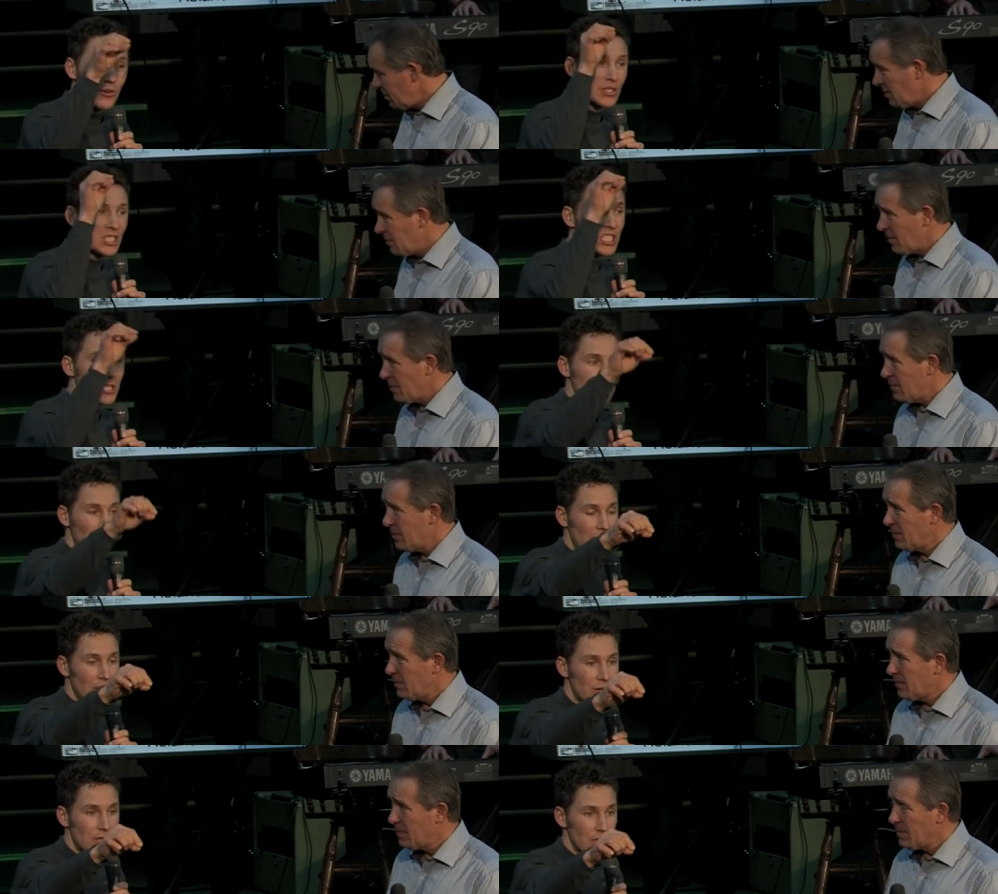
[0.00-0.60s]

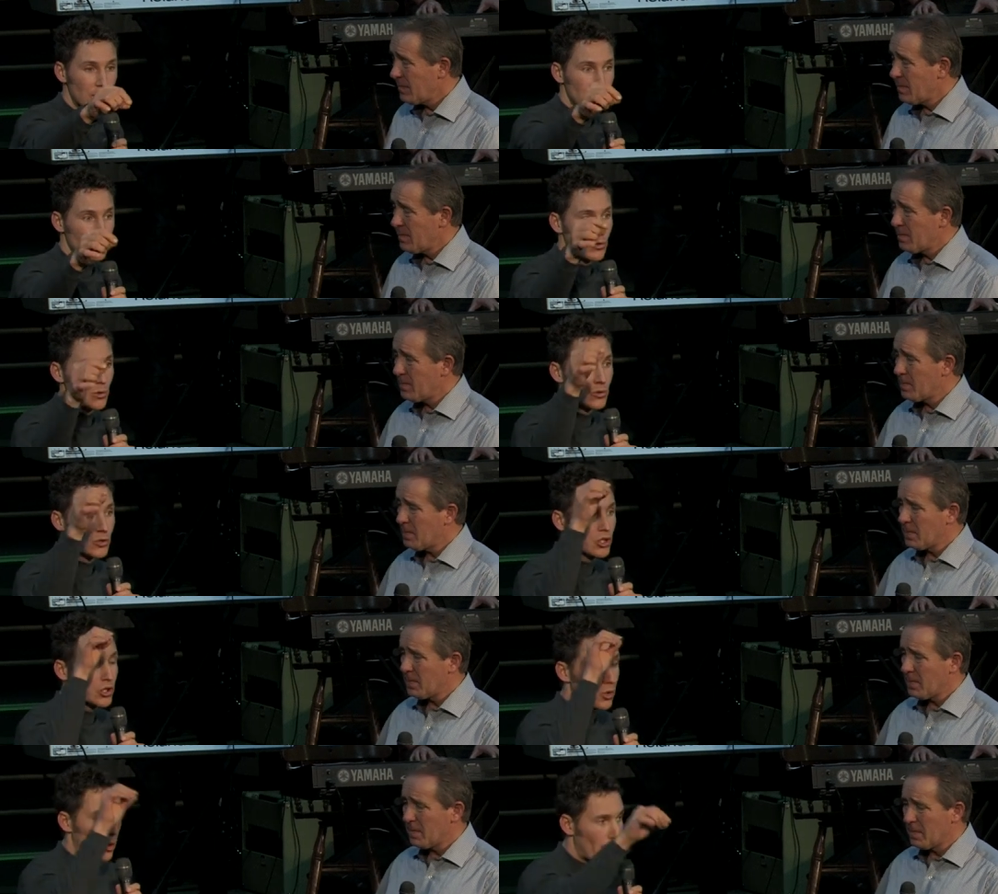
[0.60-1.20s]
Speaker 1: spirits who is
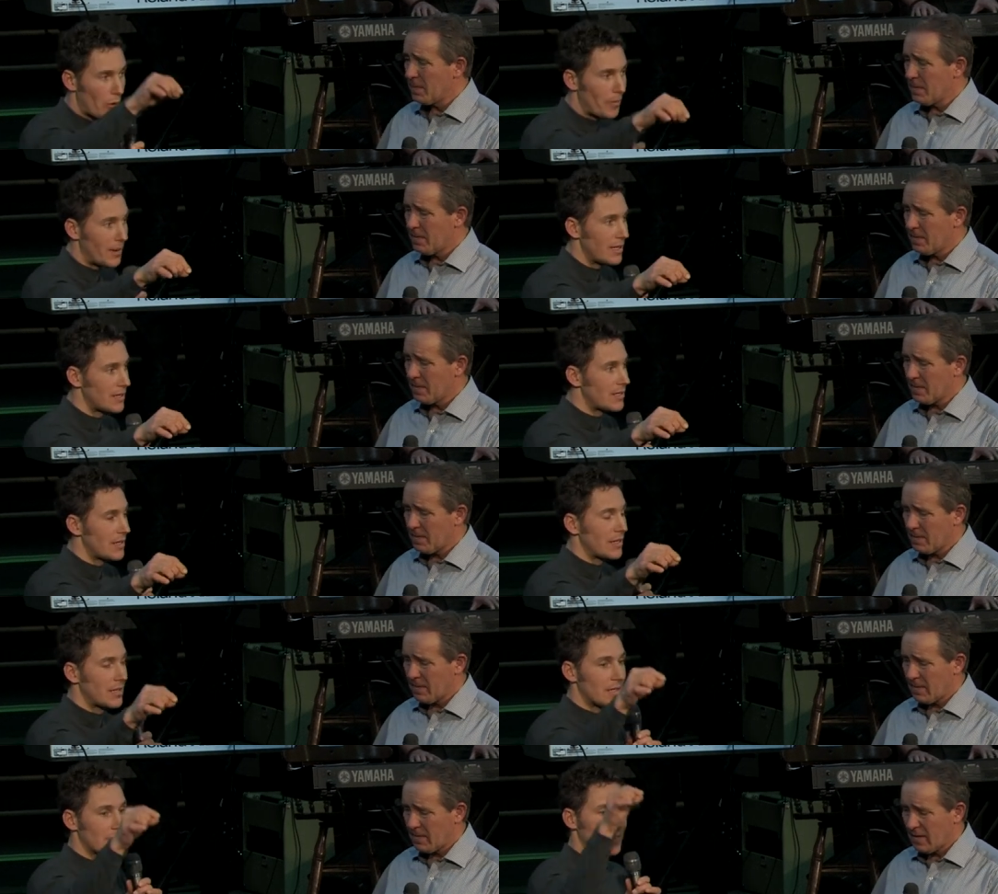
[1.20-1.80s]
tormenting
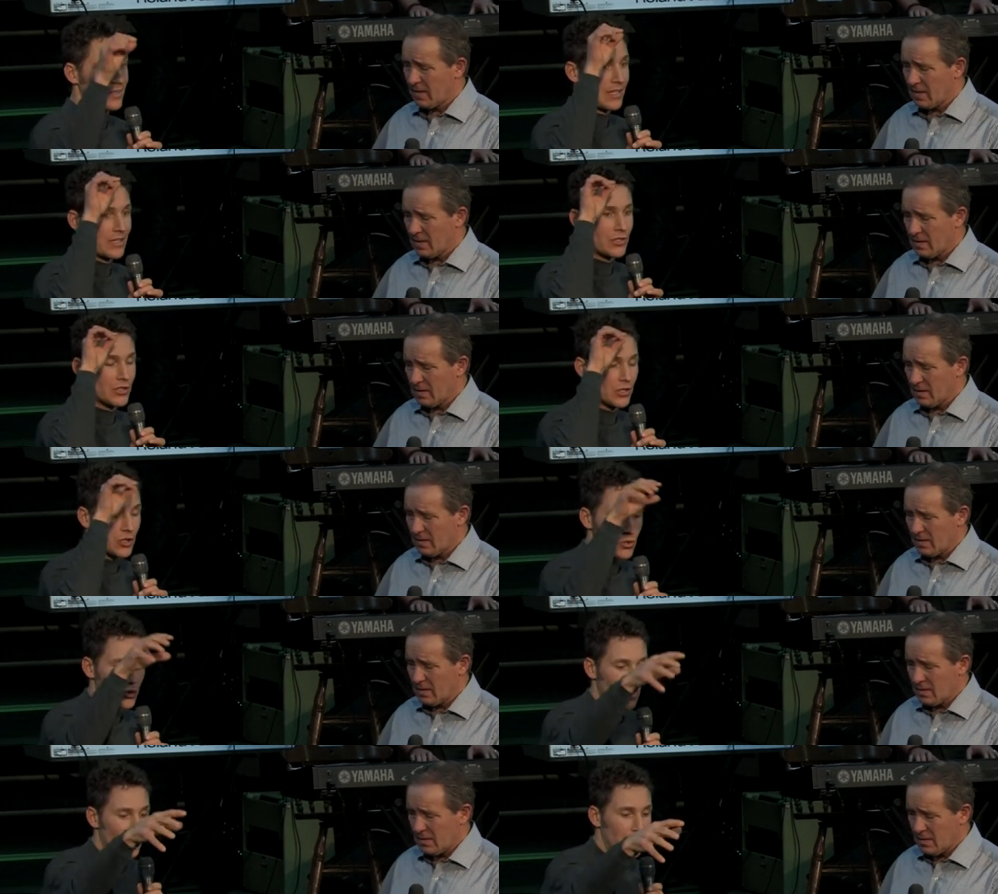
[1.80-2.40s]
us and
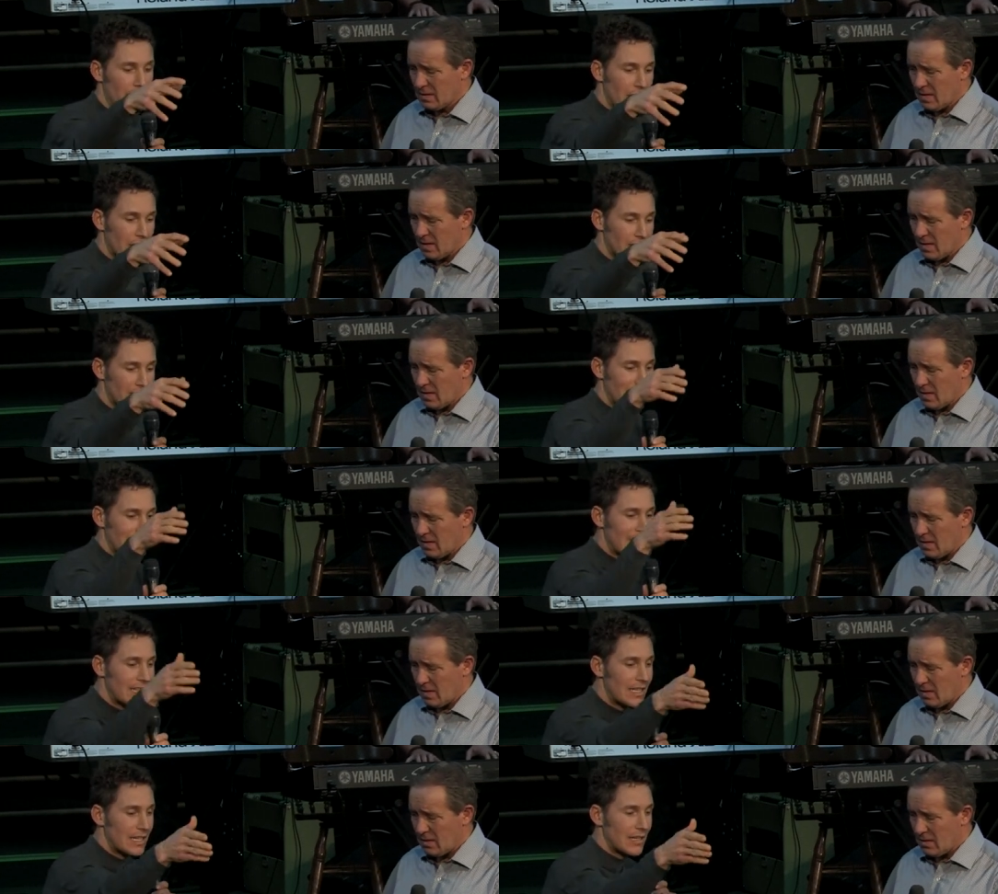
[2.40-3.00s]
destroying us and
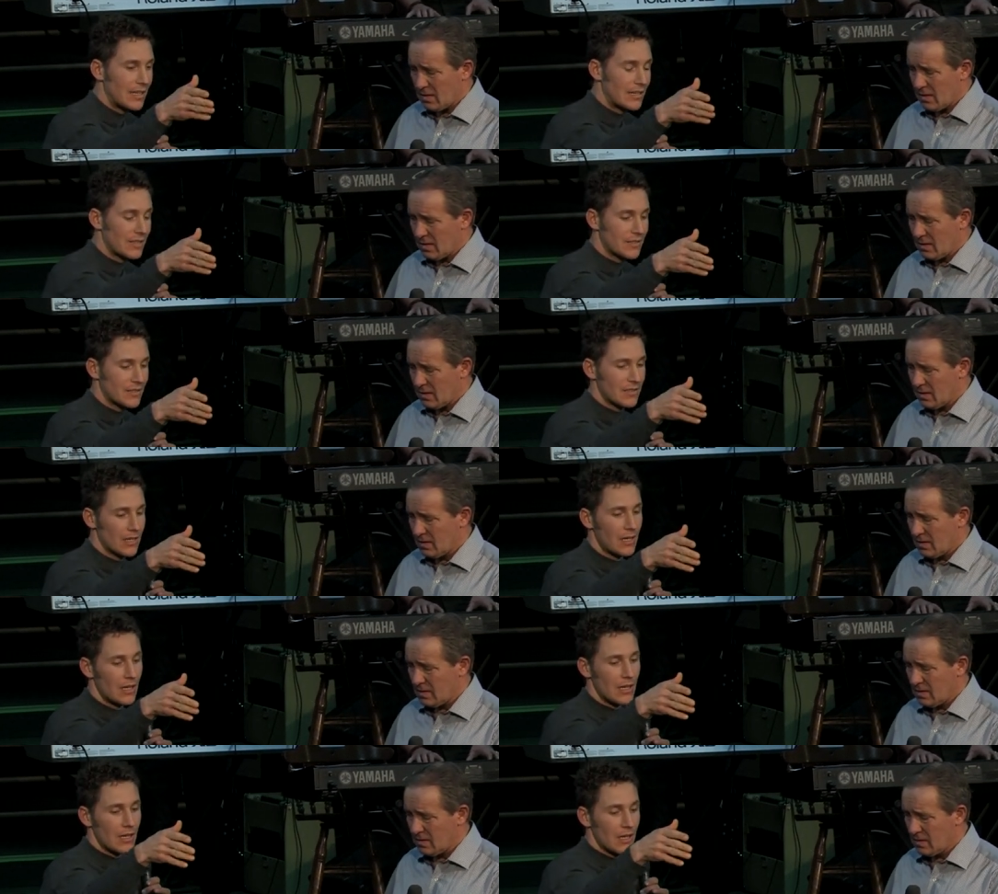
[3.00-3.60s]
leading us
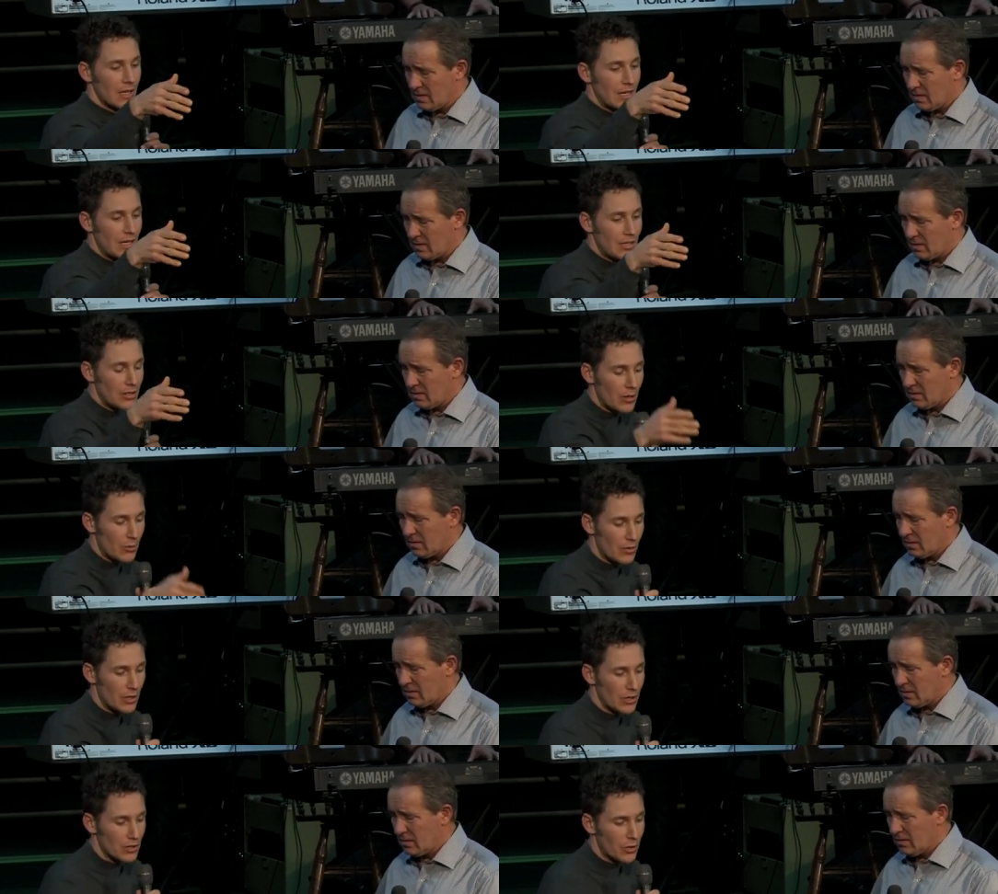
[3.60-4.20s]
in the
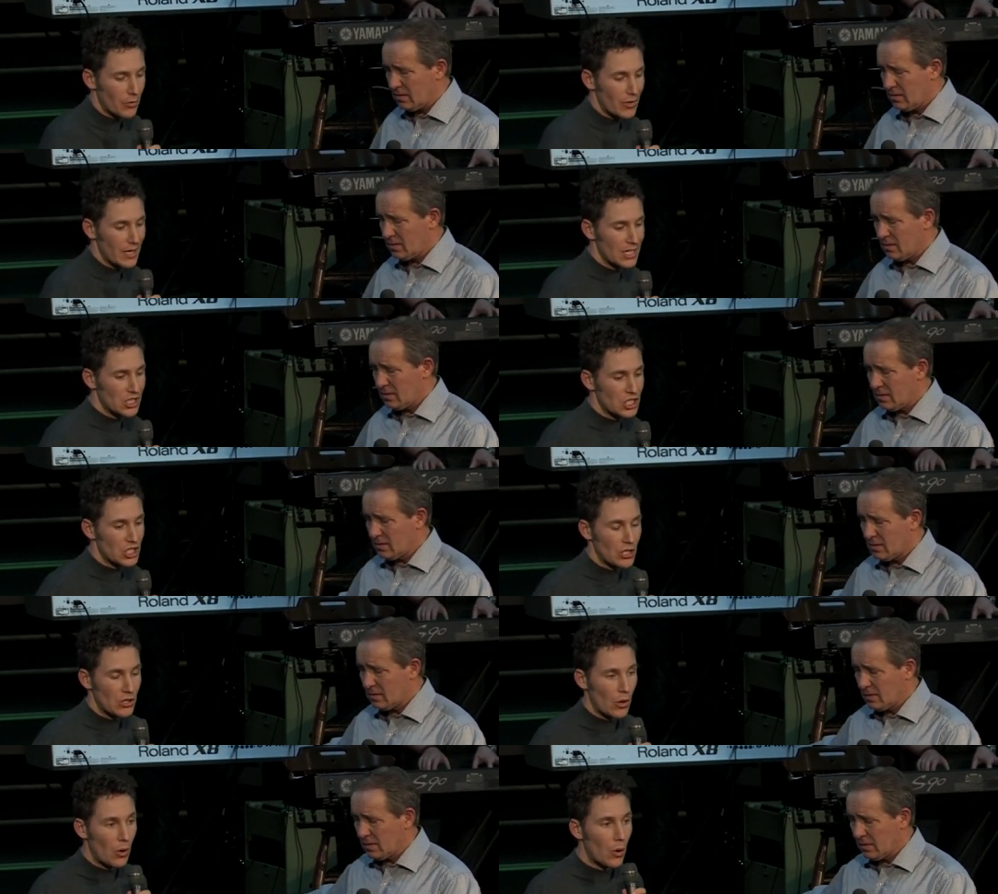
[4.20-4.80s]
wrong direction,
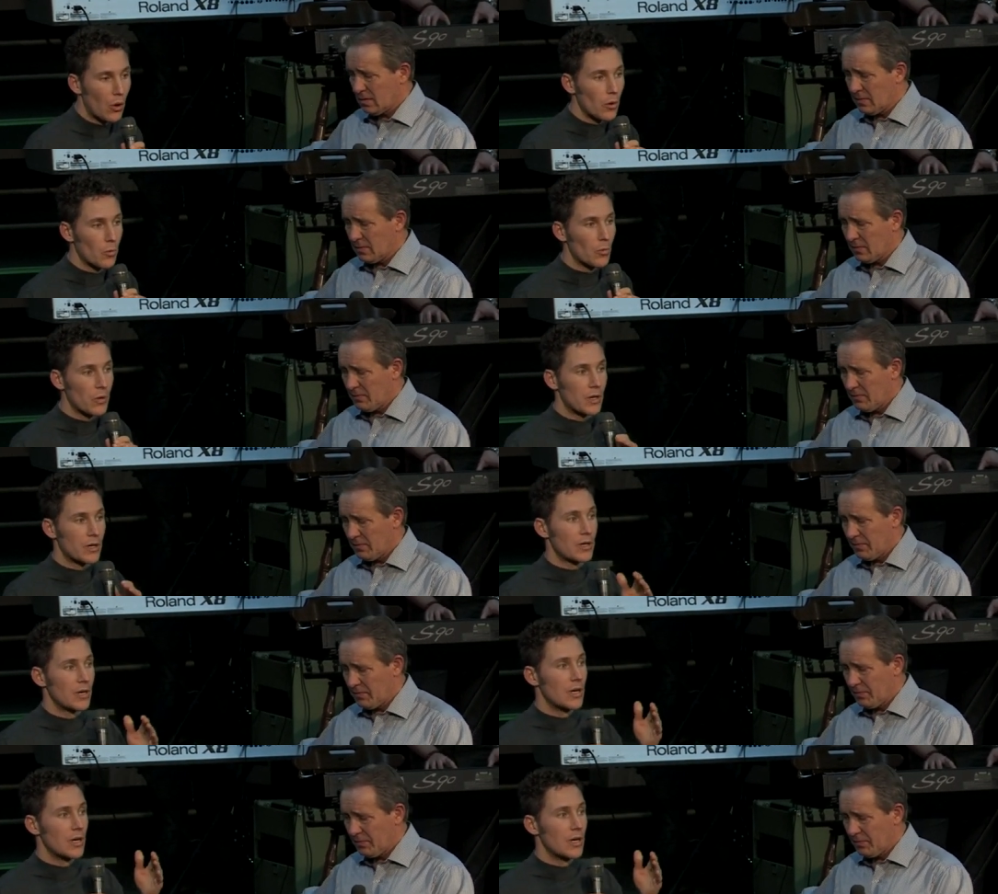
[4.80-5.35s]
or we're